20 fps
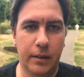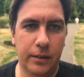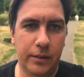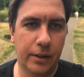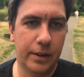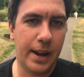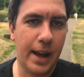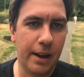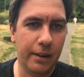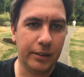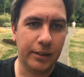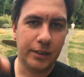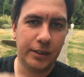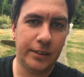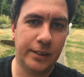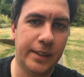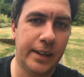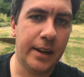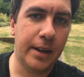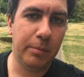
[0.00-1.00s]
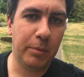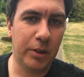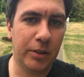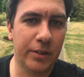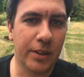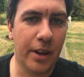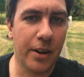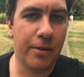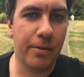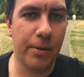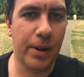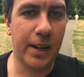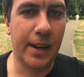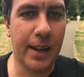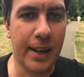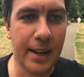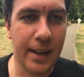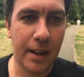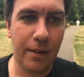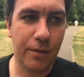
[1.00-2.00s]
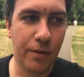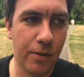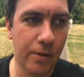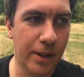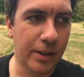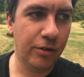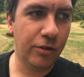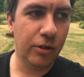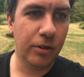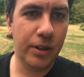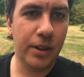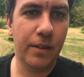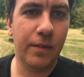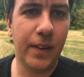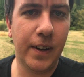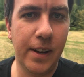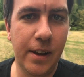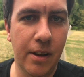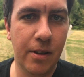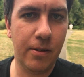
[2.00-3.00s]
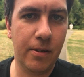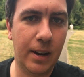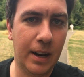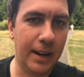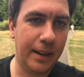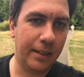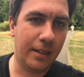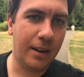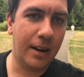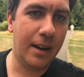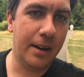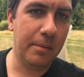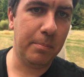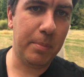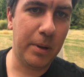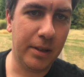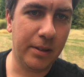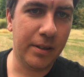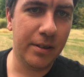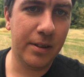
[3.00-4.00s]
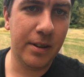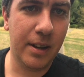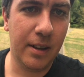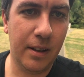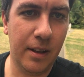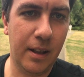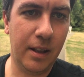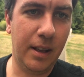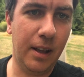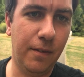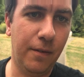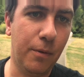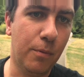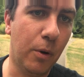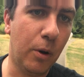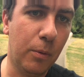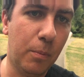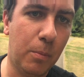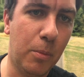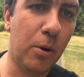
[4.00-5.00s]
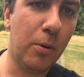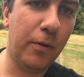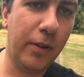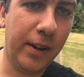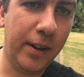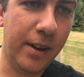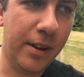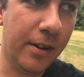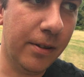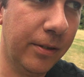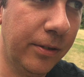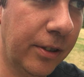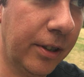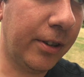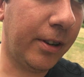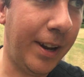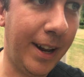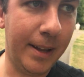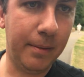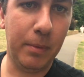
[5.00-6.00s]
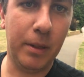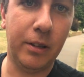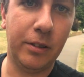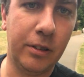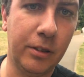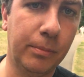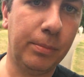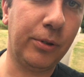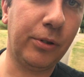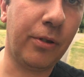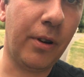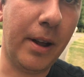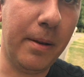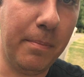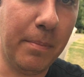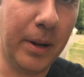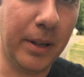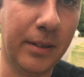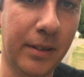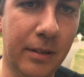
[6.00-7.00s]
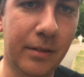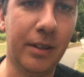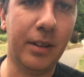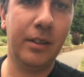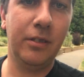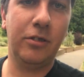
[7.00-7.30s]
So now is the time to start reading. If you enjoyed the video, click the like button. If you want more videos, click the subscribe button.